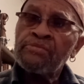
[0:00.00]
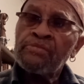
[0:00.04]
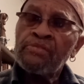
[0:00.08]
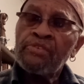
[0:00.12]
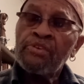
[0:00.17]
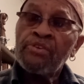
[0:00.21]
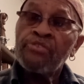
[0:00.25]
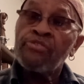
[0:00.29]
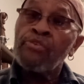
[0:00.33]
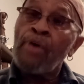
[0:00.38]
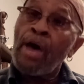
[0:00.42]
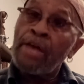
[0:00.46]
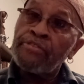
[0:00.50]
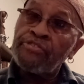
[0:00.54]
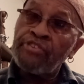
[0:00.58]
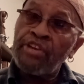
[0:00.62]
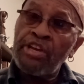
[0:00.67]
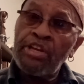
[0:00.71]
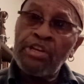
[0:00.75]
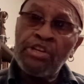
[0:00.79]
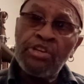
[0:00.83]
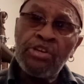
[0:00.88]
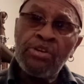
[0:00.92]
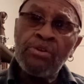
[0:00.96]
So I
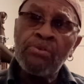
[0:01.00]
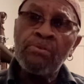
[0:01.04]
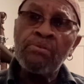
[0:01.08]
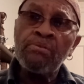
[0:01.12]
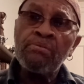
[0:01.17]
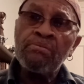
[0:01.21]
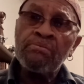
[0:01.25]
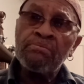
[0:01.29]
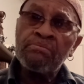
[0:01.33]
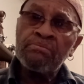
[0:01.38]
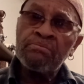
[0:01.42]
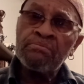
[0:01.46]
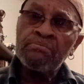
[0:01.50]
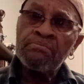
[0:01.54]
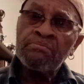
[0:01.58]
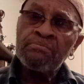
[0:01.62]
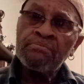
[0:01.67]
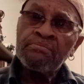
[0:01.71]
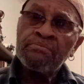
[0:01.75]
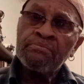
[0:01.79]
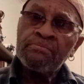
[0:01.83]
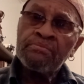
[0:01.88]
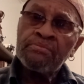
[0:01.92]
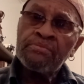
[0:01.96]
say to you,
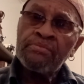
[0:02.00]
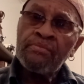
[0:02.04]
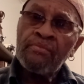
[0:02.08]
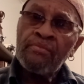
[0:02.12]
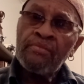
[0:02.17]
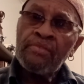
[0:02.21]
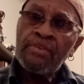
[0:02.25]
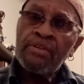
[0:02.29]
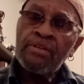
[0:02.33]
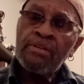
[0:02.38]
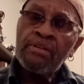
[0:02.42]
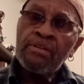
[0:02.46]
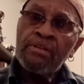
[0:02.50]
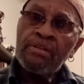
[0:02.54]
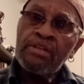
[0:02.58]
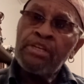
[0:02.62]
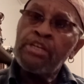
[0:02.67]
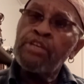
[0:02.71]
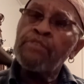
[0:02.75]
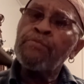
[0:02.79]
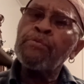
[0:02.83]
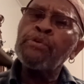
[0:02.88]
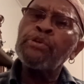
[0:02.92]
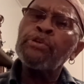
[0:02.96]

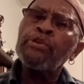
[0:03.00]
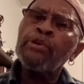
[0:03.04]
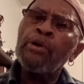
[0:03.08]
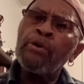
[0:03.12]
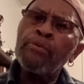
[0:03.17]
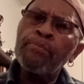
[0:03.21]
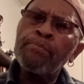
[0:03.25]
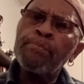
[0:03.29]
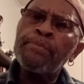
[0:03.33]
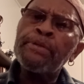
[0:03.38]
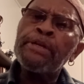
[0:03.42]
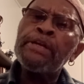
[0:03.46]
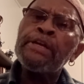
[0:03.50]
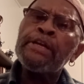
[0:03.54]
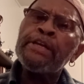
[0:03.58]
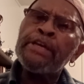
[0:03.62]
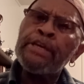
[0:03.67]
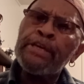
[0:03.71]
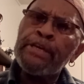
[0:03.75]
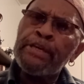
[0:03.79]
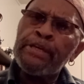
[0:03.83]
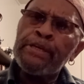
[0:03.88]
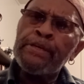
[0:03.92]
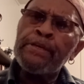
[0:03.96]
if you don't
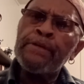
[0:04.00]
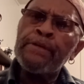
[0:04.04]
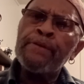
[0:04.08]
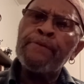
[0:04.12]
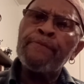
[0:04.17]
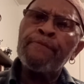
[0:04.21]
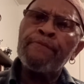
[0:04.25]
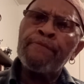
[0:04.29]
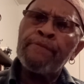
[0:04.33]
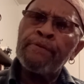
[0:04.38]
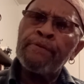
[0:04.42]
believe